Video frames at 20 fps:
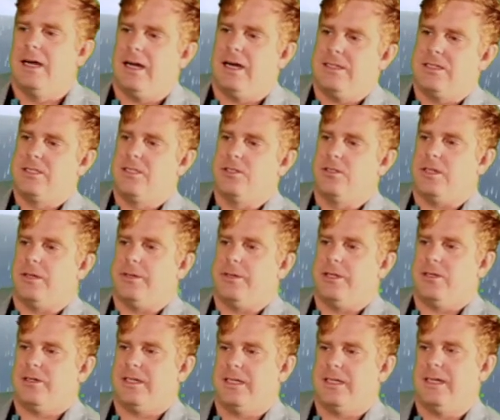still going to be
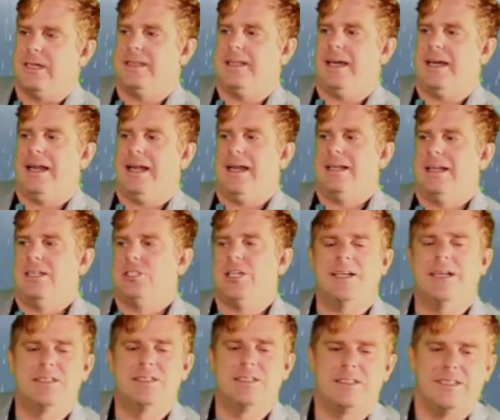looking at that
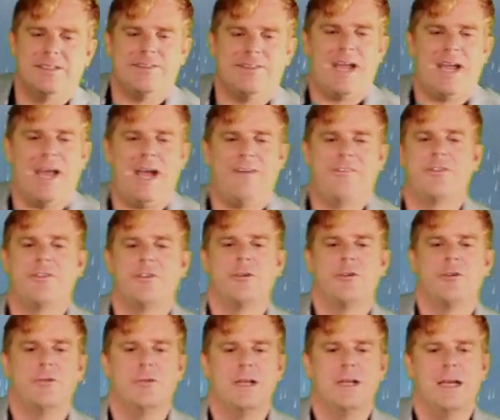chances of
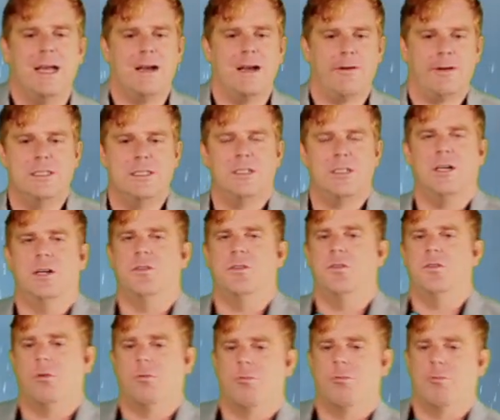afternoon areas of
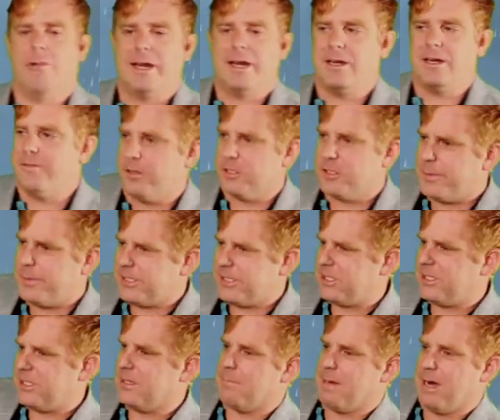rainfall,
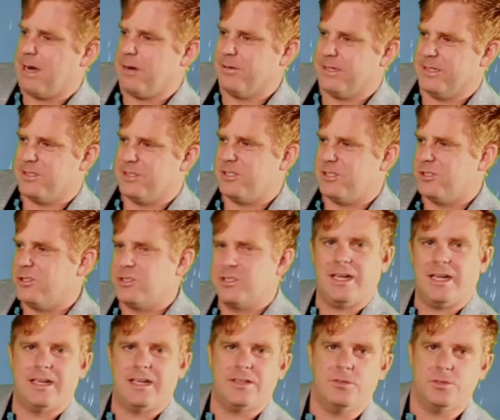especially in the mountains. You just
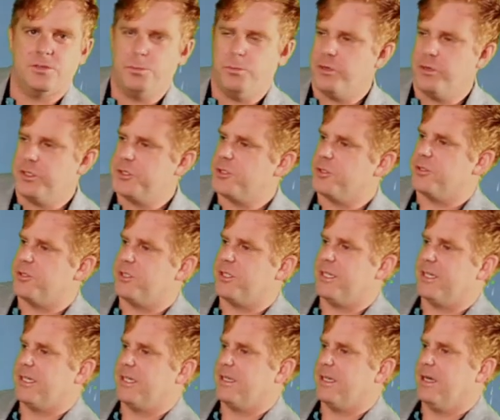kind of get those moistures
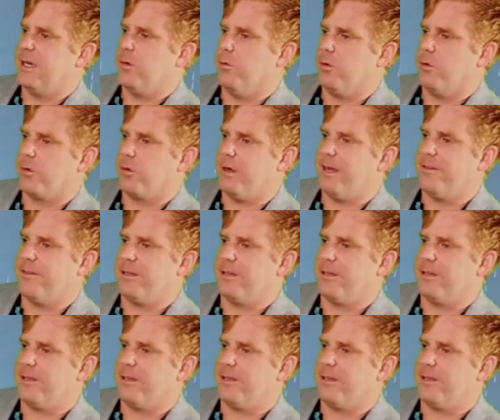hitting that orographic